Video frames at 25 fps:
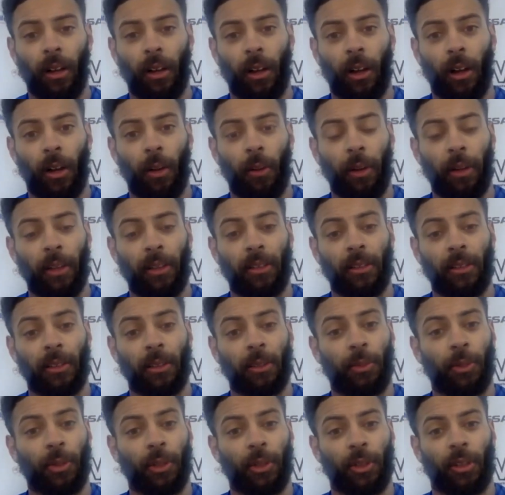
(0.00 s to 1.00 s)
Can't wait to
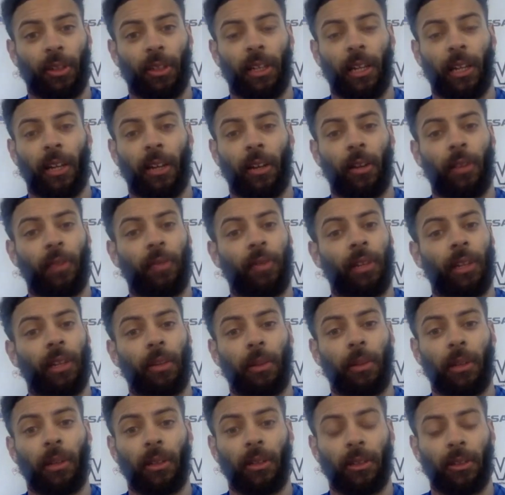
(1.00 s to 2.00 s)
just push on now, and hopefully
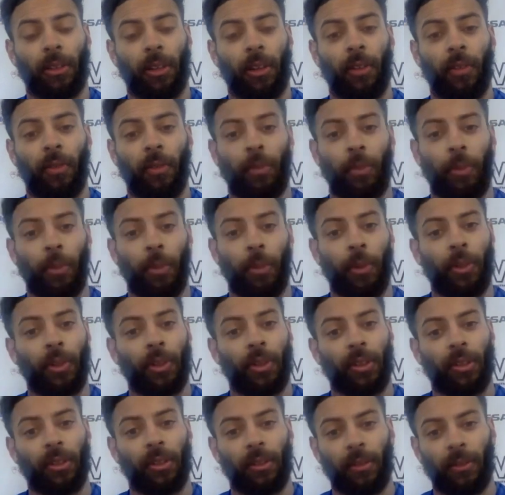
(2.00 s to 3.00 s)
we can just go for
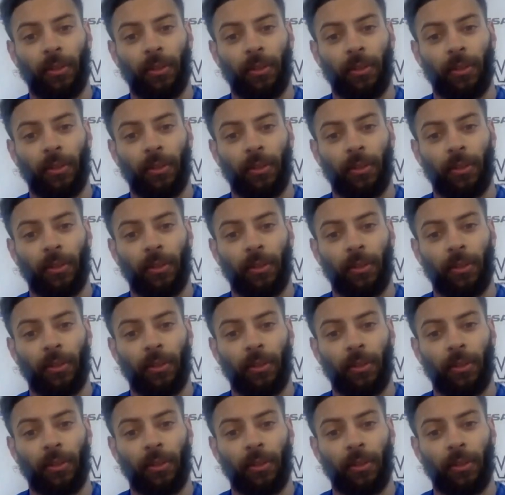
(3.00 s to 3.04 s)
promotion.